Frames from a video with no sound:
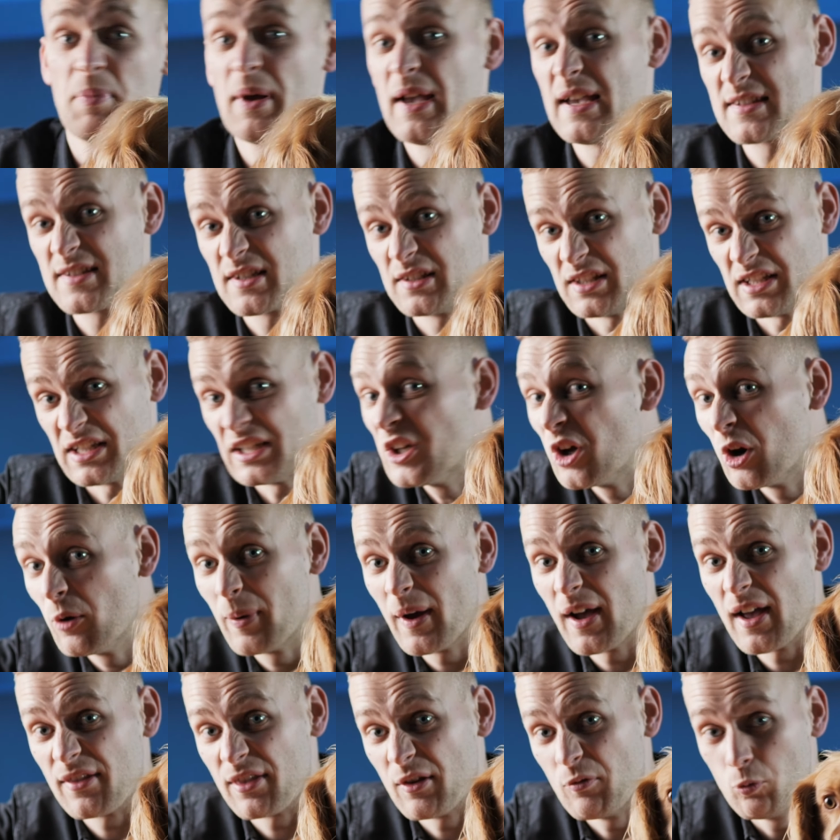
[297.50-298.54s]
Basically, you know
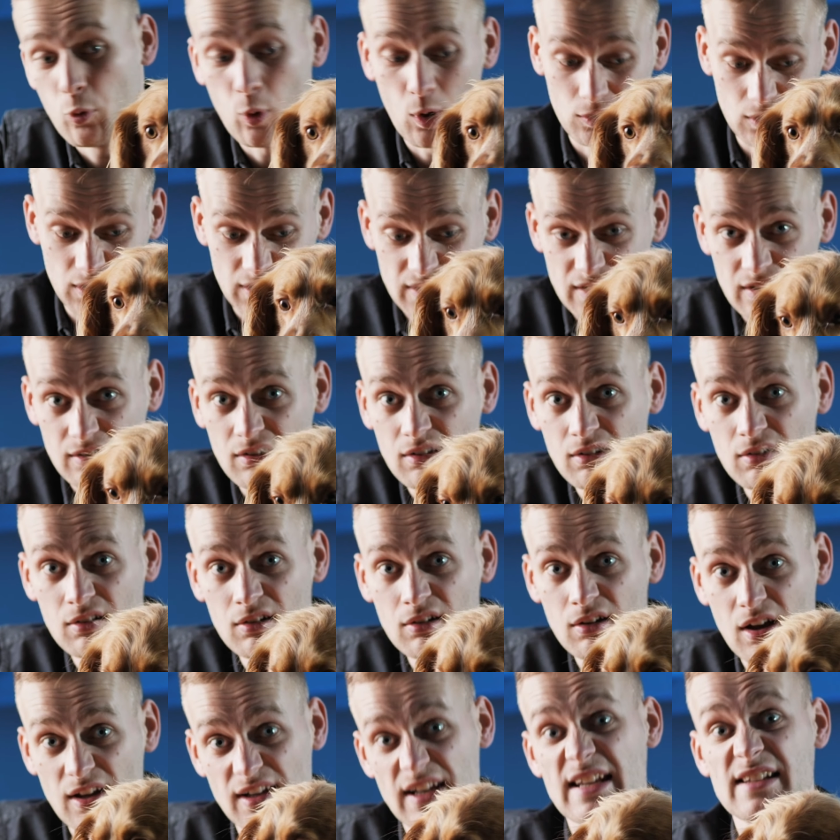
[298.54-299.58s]
better than Wally.
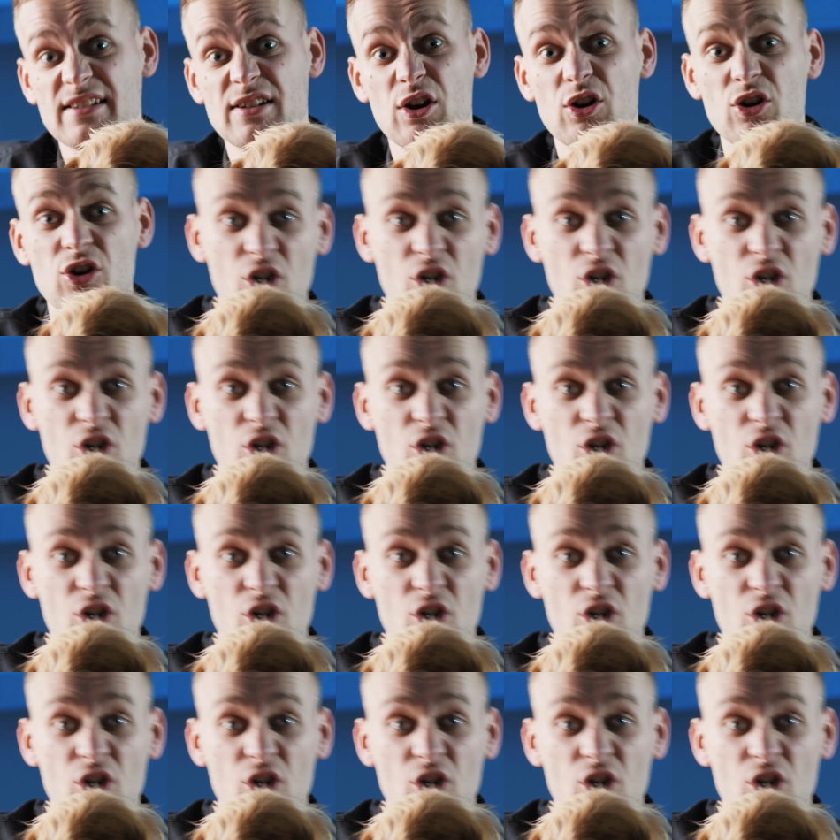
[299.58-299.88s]
and he's a